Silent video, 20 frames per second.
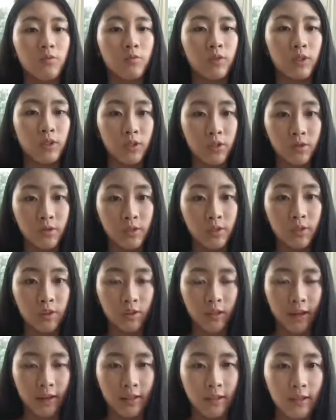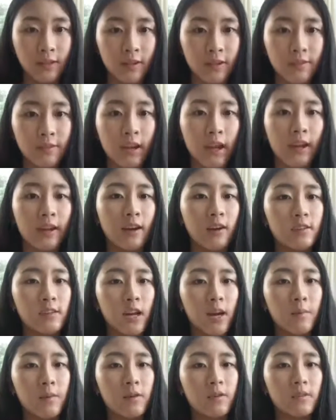reduce your likelihood of getting
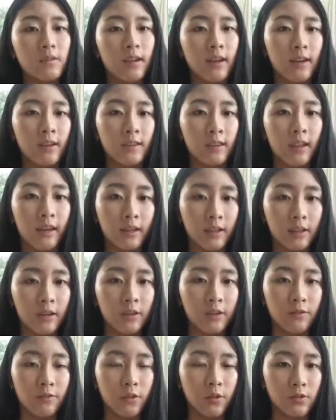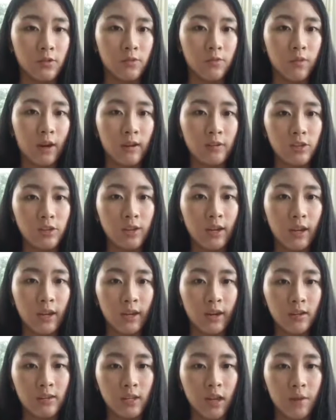Alzheimer's and the likelihood of those around you
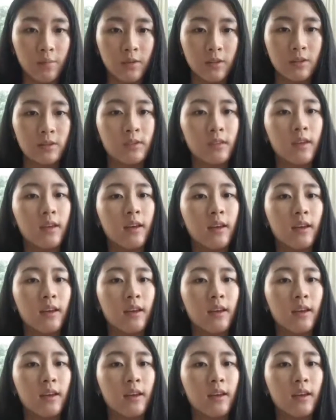getting Alzheimer's.